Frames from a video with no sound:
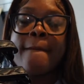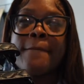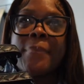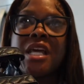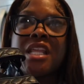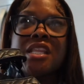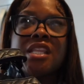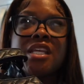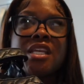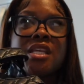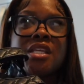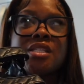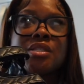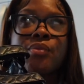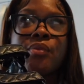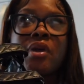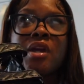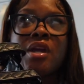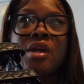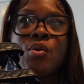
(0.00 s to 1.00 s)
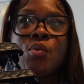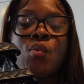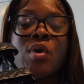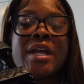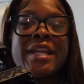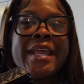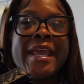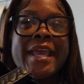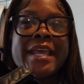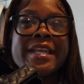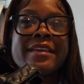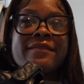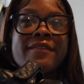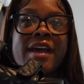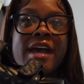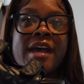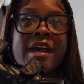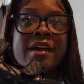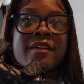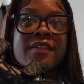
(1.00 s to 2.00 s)
But these were $185,
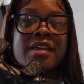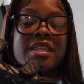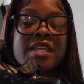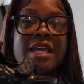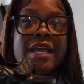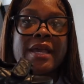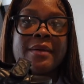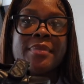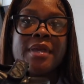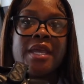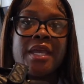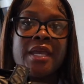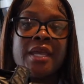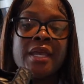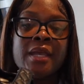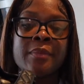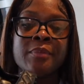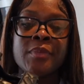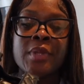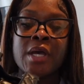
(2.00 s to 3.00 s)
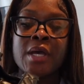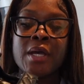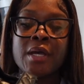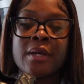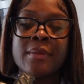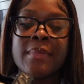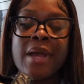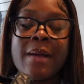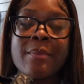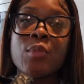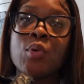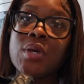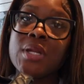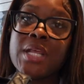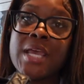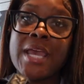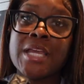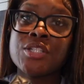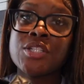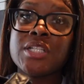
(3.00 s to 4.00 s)
I think I paid. I'm going
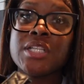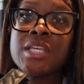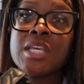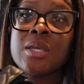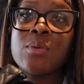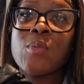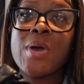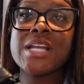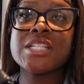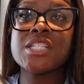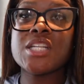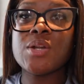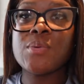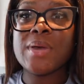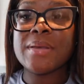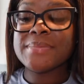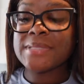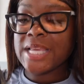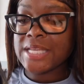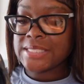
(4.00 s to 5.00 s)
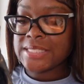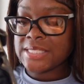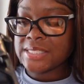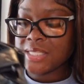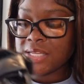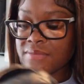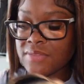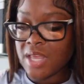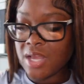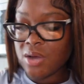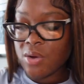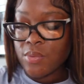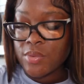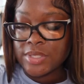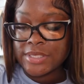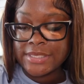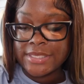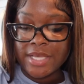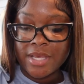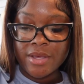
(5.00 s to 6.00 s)
to actually keep watching the website to see if they go
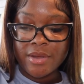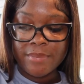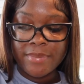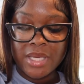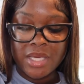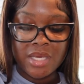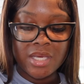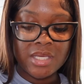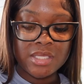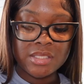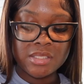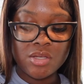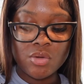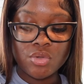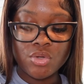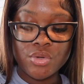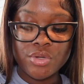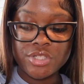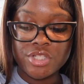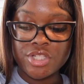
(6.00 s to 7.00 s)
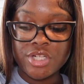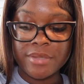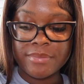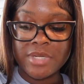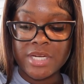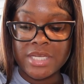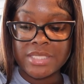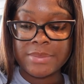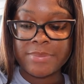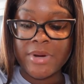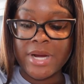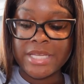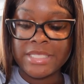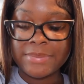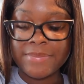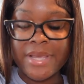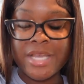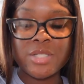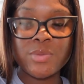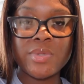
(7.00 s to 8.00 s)
on sale, because Nordstrom does
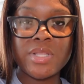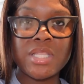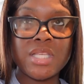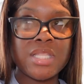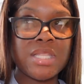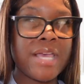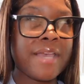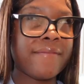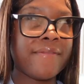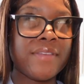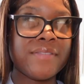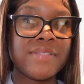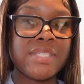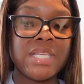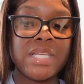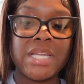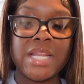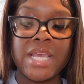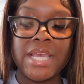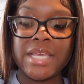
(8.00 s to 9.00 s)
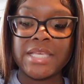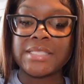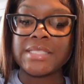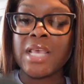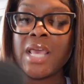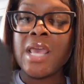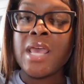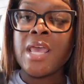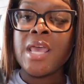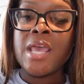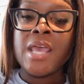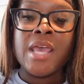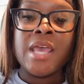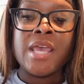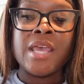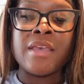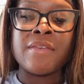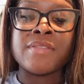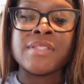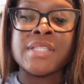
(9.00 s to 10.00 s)
price match within like 15 days
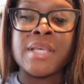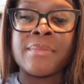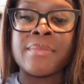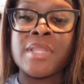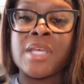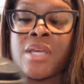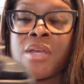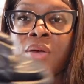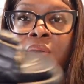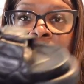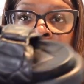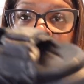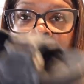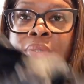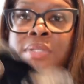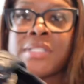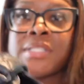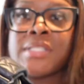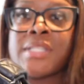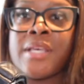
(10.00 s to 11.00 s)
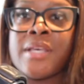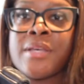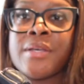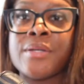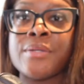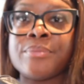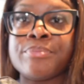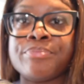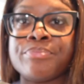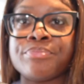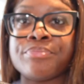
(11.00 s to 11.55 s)
if something goes on sale.